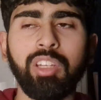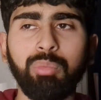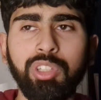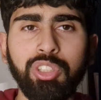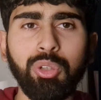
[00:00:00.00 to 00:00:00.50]
And
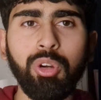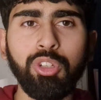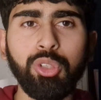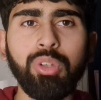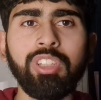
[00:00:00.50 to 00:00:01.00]
we saw
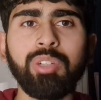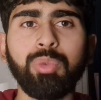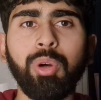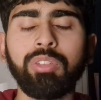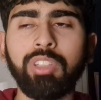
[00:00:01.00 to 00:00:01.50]
during the
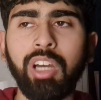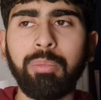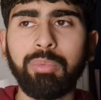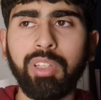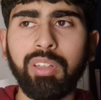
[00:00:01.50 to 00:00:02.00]
World
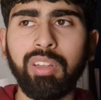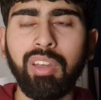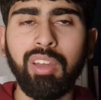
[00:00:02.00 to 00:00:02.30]
Cup that